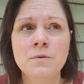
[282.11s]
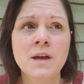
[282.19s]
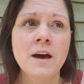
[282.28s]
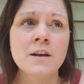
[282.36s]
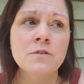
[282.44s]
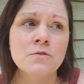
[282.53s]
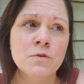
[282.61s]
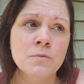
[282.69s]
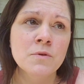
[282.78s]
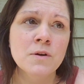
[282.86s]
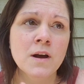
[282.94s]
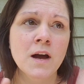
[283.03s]
We had a
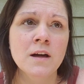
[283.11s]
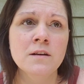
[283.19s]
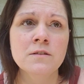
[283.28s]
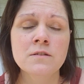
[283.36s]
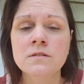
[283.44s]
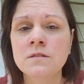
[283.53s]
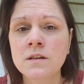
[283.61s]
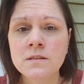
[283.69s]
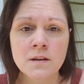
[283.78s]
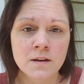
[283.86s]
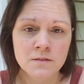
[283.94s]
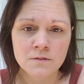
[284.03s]
groomer at her
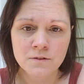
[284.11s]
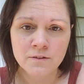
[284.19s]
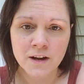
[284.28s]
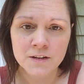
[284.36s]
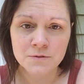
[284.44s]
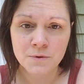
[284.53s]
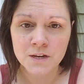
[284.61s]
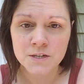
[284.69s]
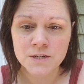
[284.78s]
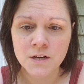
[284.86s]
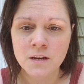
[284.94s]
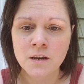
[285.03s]
son's high school
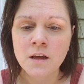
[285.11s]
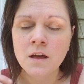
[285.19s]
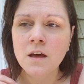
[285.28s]
graduation.